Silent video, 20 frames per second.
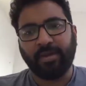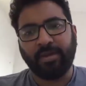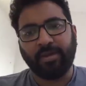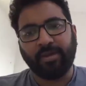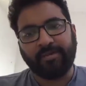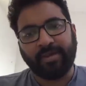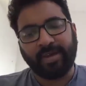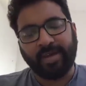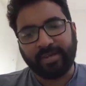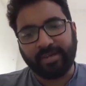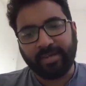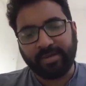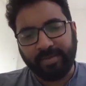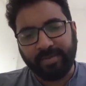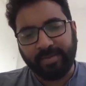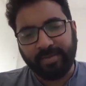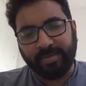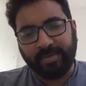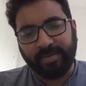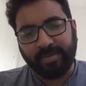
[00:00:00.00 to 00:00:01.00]
five hundred
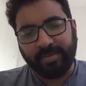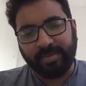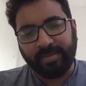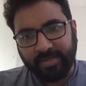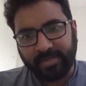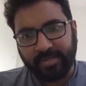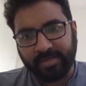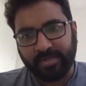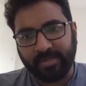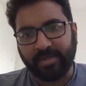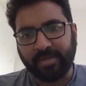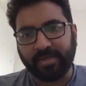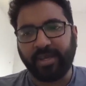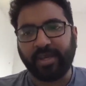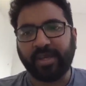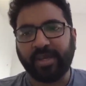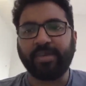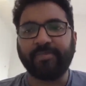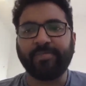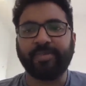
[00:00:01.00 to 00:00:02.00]
marks in mains,
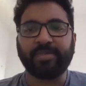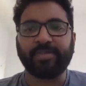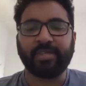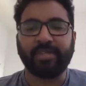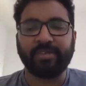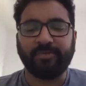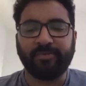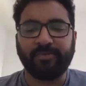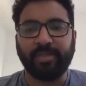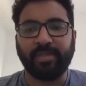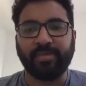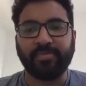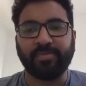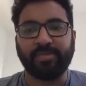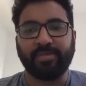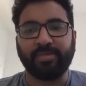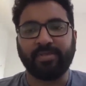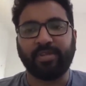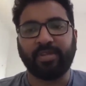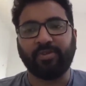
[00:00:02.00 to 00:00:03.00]
eighty percent of prelims
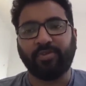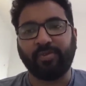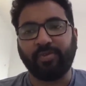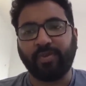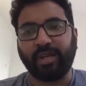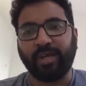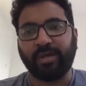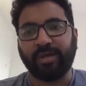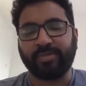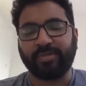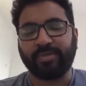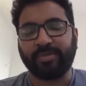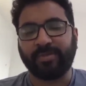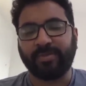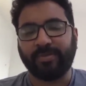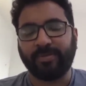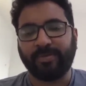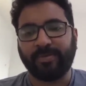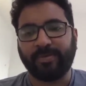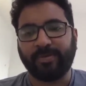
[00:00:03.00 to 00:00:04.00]
that overlaps.
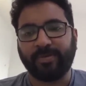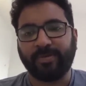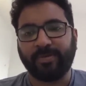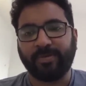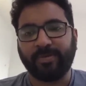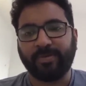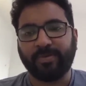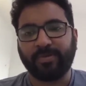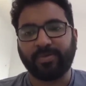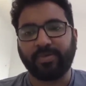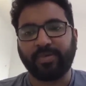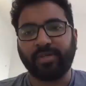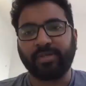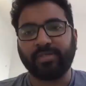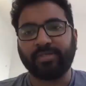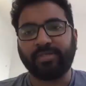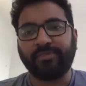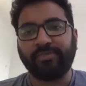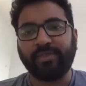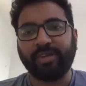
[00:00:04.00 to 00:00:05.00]
So it
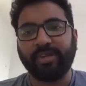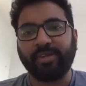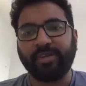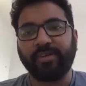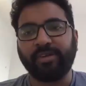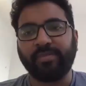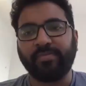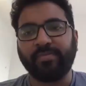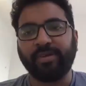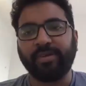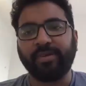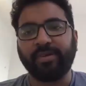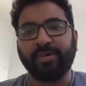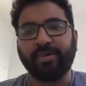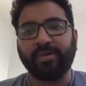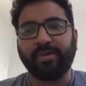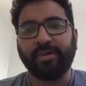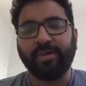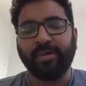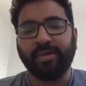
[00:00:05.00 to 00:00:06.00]
is definitely going to be
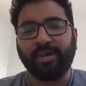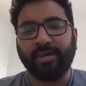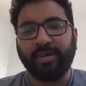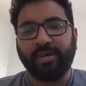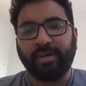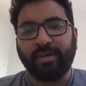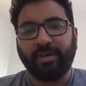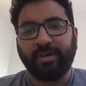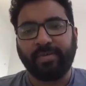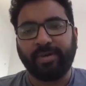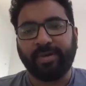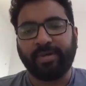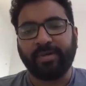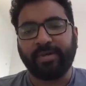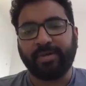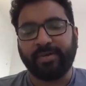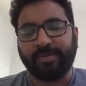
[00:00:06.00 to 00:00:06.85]
better.